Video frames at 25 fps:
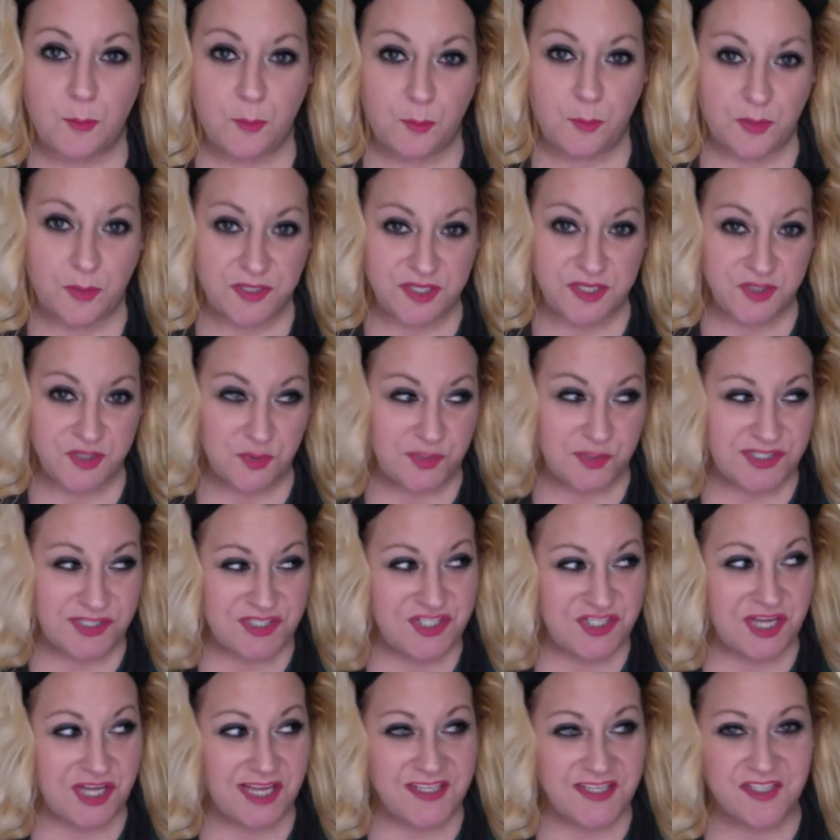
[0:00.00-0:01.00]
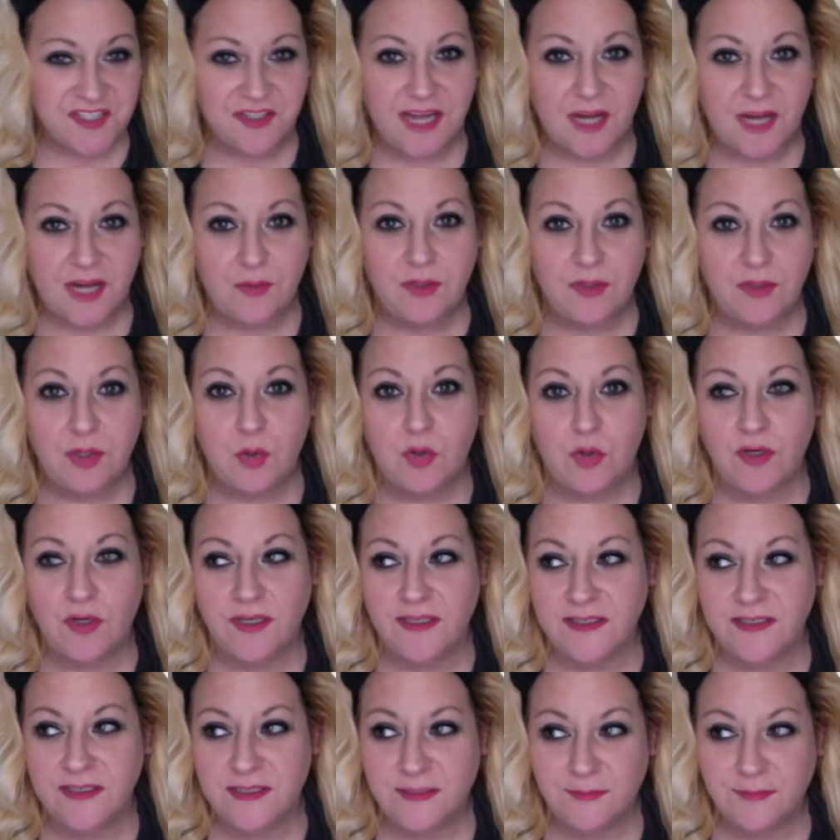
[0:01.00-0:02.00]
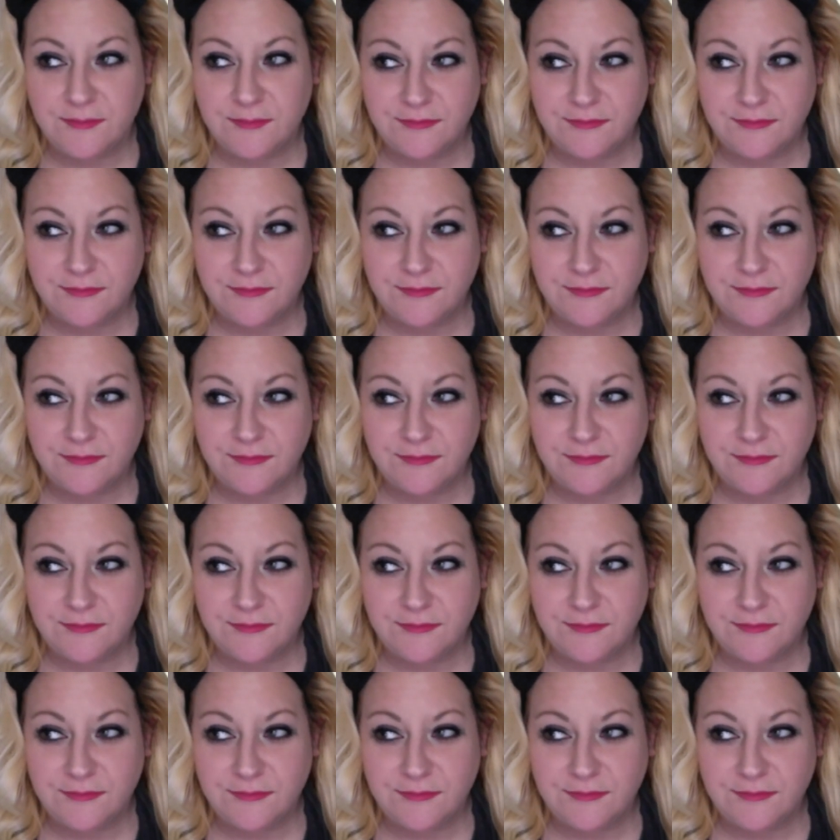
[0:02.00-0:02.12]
But screenshots are not recordings.